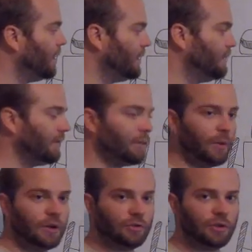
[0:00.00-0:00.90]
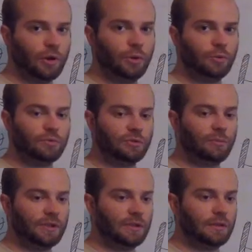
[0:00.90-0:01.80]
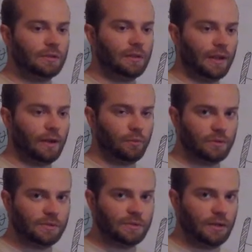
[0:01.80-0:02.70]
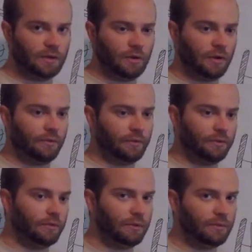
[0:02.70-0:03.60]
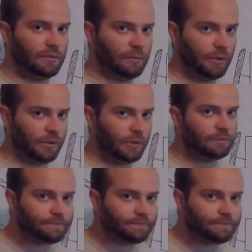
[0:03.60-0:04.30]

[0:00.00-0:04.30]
You never want your toe to be outwards. That causes instability.